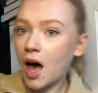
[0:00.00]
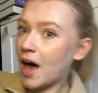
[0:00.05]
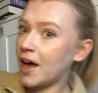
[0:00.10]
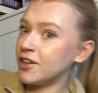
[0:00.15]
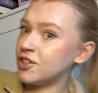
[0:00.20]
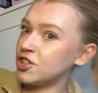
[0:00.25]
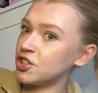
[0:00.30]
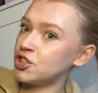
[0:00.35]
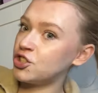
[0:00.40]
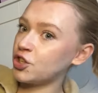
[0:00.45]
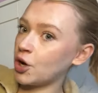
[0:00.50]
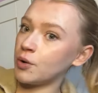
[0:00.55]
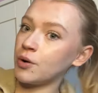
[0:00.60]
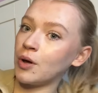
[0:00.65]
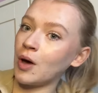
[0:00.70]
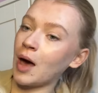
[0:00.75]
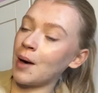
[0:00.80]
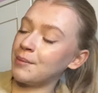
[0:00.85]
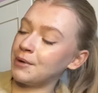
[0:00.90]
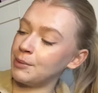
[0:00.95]
just don't
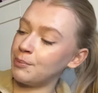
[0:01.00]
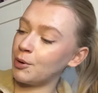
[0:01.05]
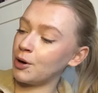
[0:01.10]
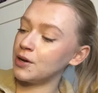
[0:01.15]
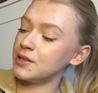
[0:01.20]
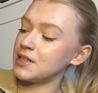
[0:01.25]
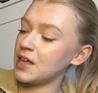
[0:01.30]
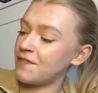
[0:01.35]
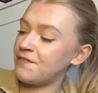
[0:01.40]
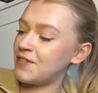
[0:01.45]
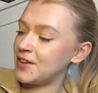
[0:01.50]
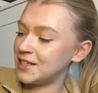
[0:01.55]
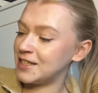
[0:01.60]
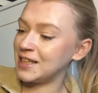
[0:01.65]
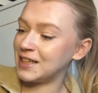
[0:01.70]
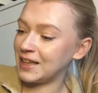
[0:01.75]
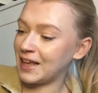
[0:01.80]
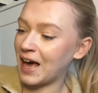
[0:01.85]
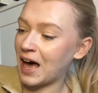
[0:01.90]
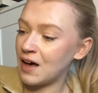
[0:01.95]
know how many books I
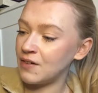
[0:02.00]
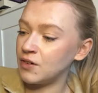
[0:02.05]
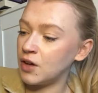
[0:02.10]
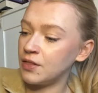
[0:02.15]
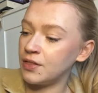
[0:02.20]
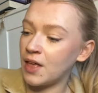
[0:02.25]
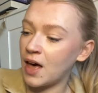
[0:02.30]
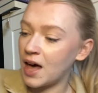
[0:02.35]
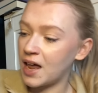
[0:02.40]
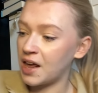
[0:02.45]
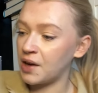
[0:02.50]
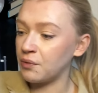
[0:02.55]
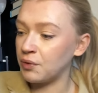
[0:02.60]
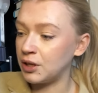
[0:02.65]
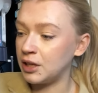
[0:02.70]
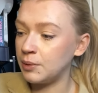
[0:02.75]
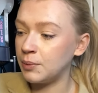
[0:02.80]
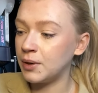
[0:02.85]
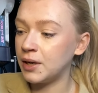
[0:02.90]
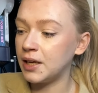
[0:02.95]
physically have on there, and I
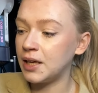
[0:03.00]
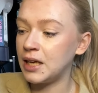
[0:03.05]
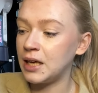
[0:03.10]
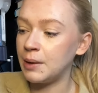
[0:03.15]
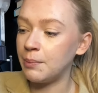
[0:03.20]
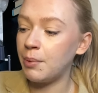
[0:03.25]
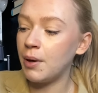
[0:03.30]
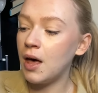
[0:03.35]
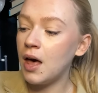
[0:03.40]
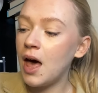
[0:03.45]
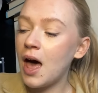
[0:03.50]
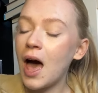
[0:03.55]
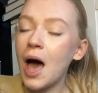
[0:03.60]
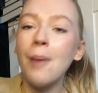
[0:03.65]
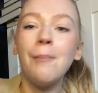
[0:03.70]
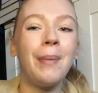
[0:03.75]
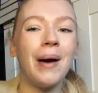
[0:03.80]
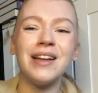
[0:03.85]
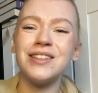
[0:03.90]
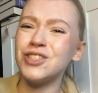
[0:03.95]
really want to keep
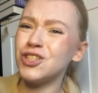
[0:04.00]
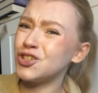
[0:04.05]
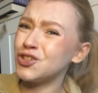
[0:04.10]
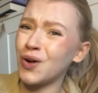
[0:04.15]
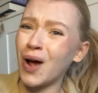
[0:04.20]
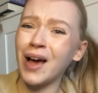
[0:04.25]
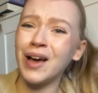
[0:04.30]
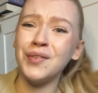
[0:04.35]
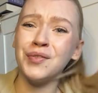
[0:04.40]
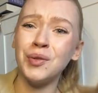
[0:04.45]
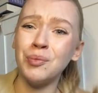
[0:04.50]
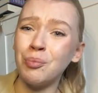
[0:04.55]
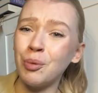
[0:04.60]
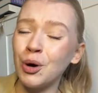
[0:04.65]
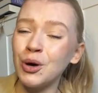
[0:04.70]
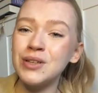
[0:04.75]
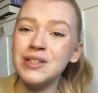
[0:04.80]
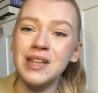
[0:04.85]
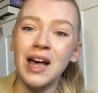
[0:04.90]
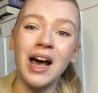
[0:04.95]
a better track of the
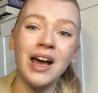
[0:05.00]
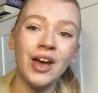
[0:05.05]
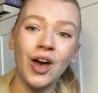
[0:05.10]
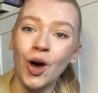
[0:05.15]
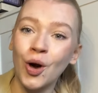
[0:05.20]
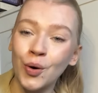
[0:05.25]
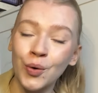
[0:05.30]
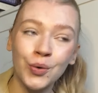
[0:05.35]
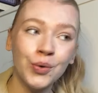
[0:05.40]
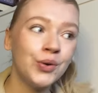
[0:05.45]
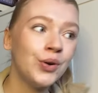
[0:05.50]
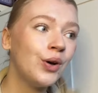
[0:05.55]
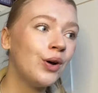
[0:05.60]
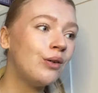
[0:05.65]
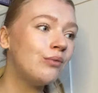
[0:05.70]
books that I own.